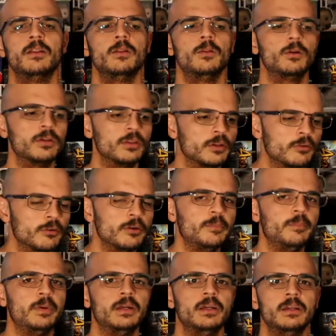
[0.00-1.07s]
Look at the
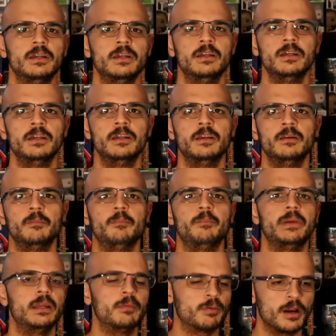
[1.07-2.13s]
group.
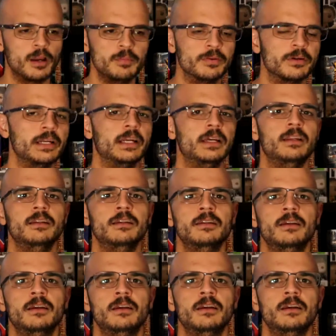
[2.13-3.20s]
Be appropriate.
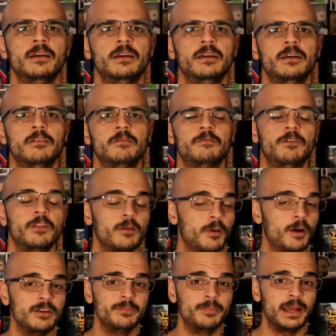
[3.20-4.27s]
For the
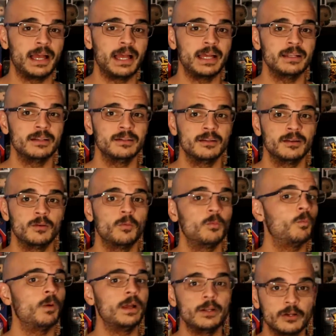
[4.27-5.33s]
most part,
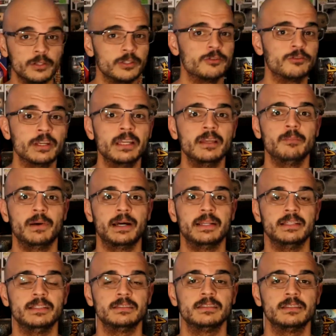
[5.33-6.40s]
we're not your drinking
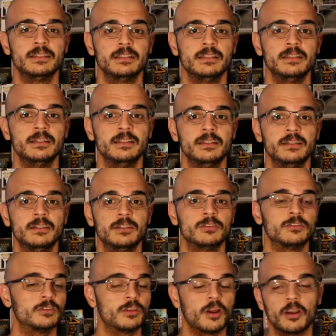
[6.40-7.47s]
buddies.
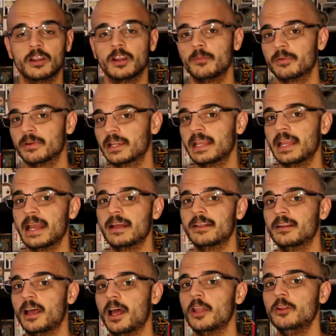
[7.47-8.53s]
So don't go bringing out
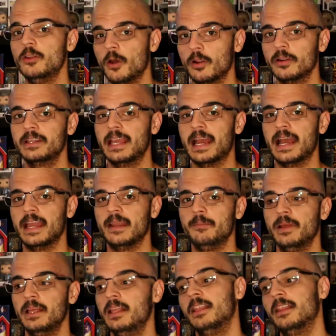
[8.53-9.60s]
a
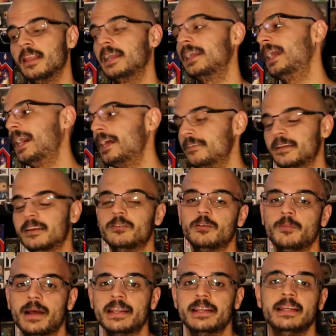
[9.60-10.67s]
non-game like Cards Against
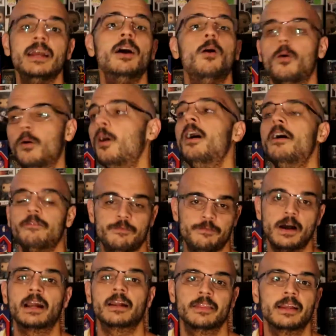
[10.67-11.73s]
Humanity or
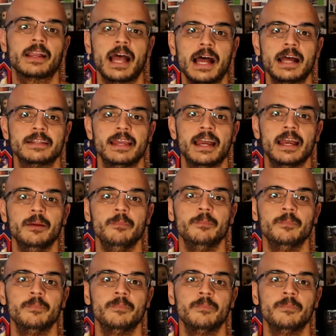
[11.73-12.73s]
the card game.